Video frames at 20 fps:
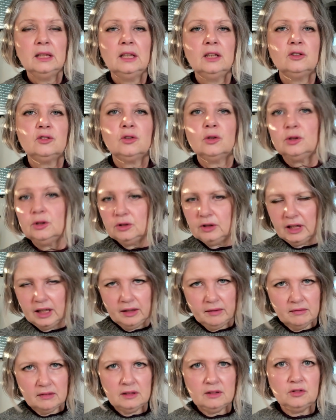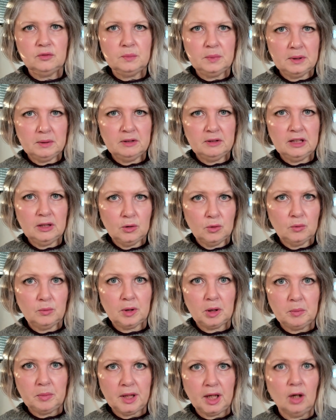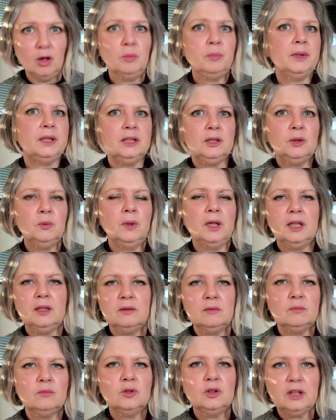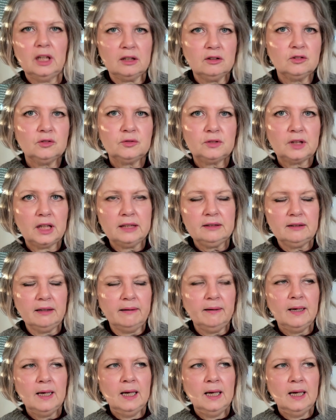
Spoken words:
So the day this video will be up anyway, the next Friday.